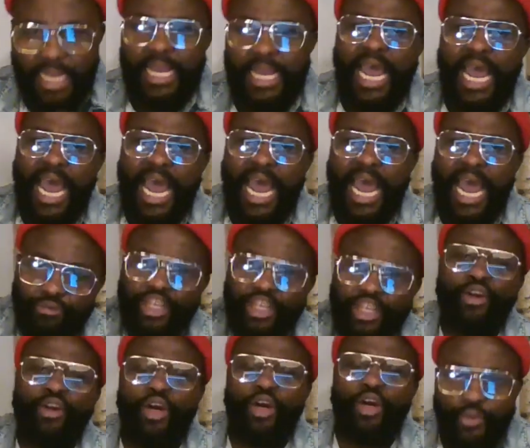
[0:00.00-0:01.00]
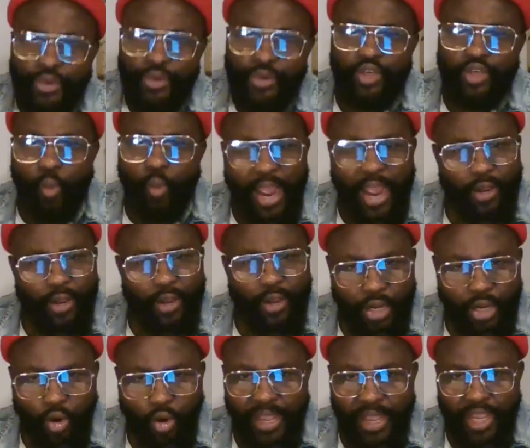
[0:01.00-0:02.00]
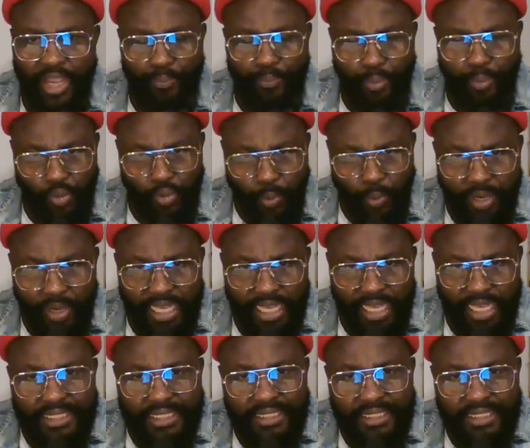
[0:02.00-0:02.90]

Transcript: Have they know the reason why Osakome postponed it?